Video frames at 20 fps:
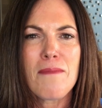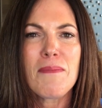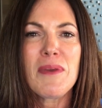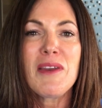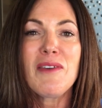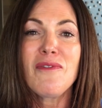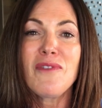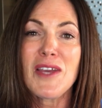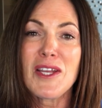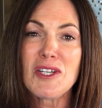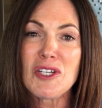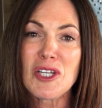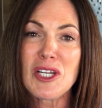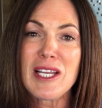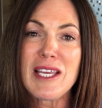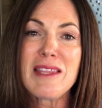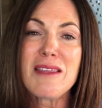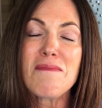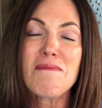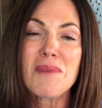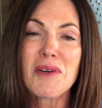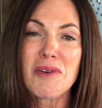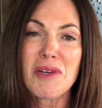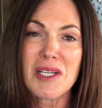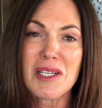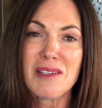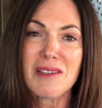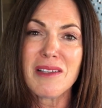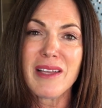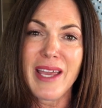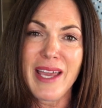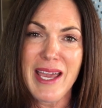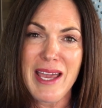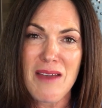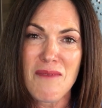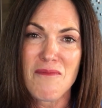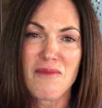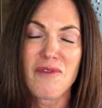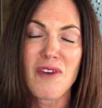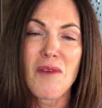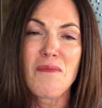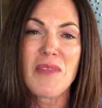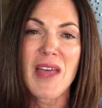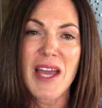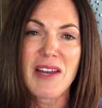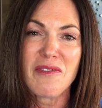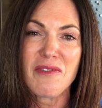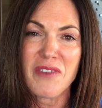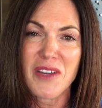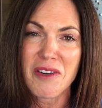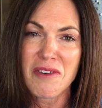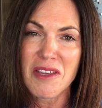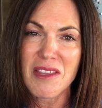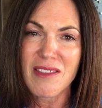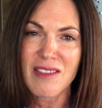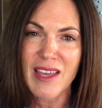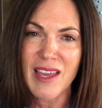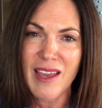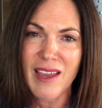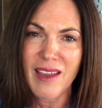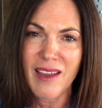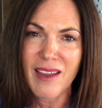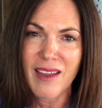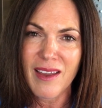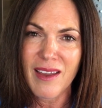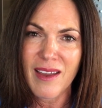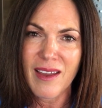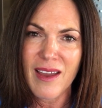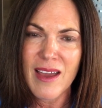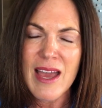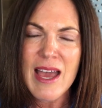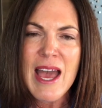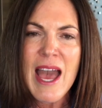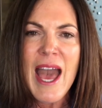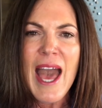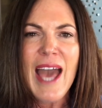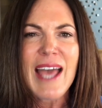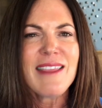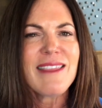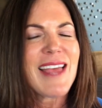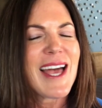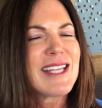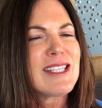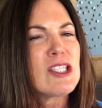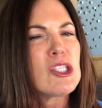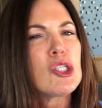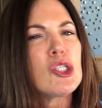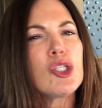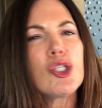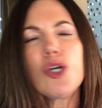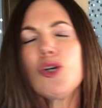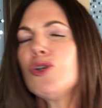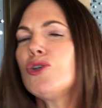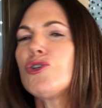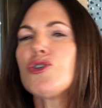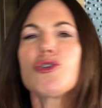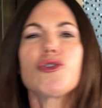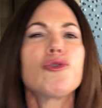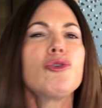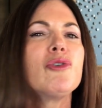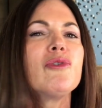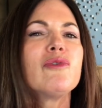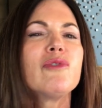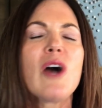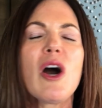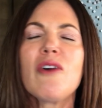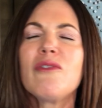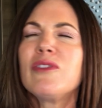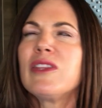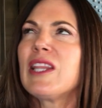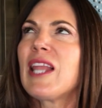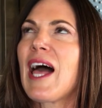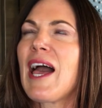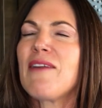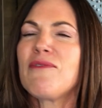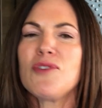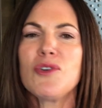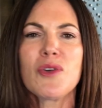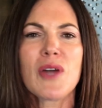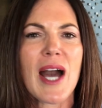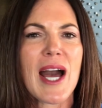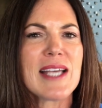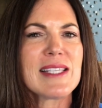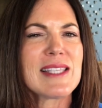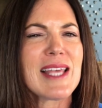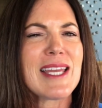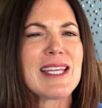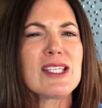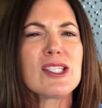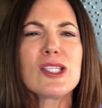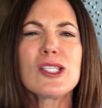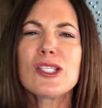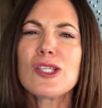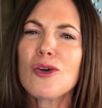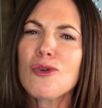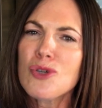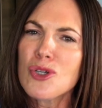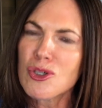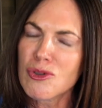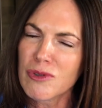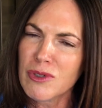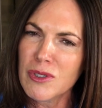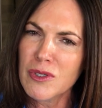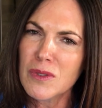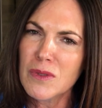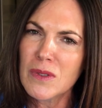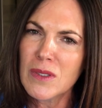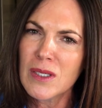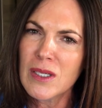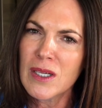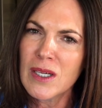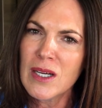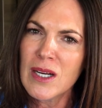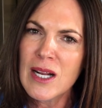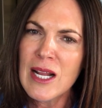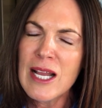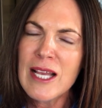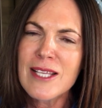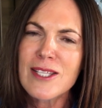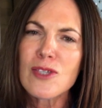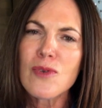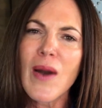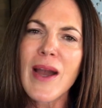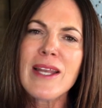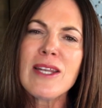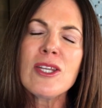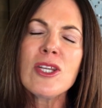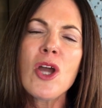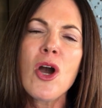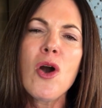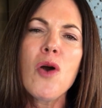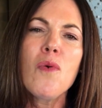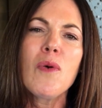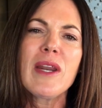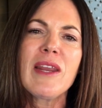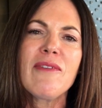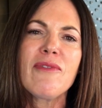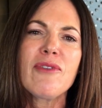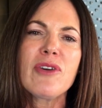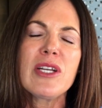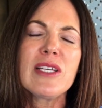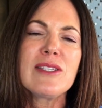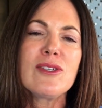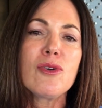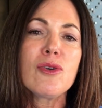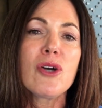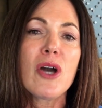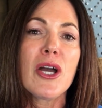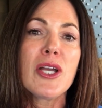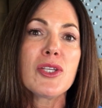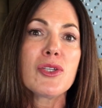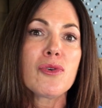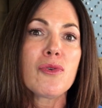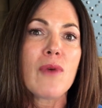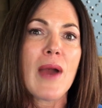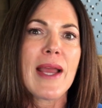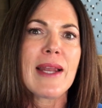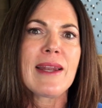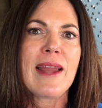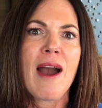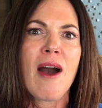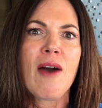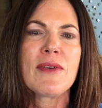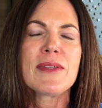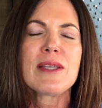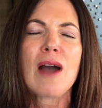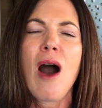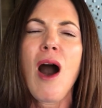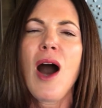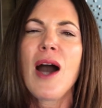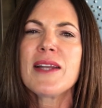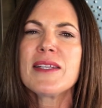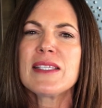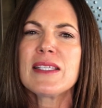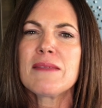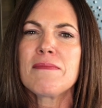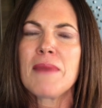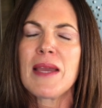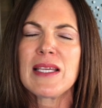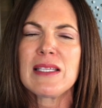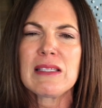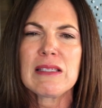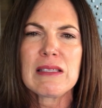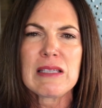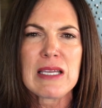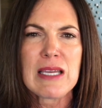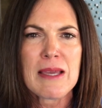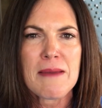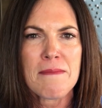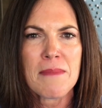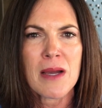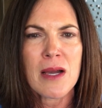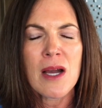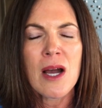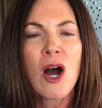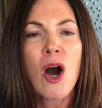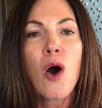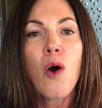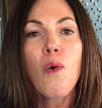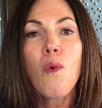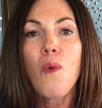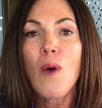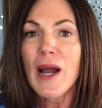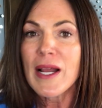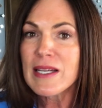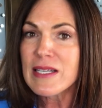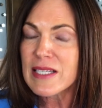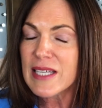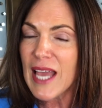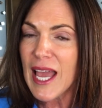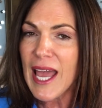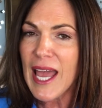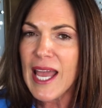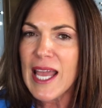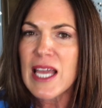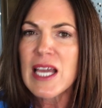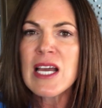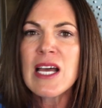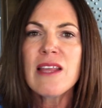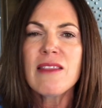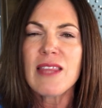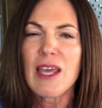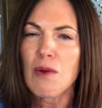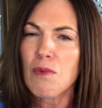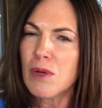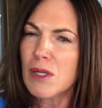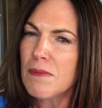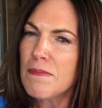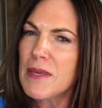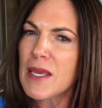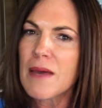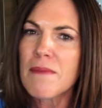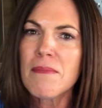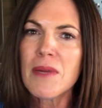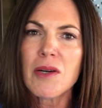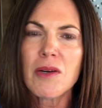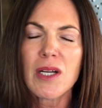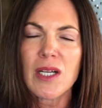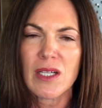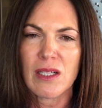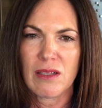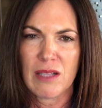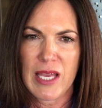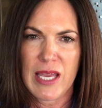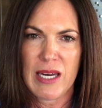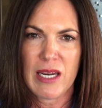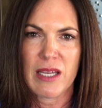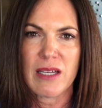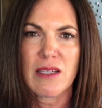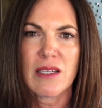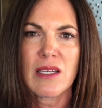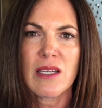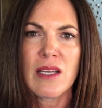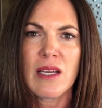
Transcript: But eventually the miracle came from that very thing. And that's so true of life, you guys. That is so true. So I know whatever it is you're going through right now, as hard as it may seem, one day there will be a miracle in it.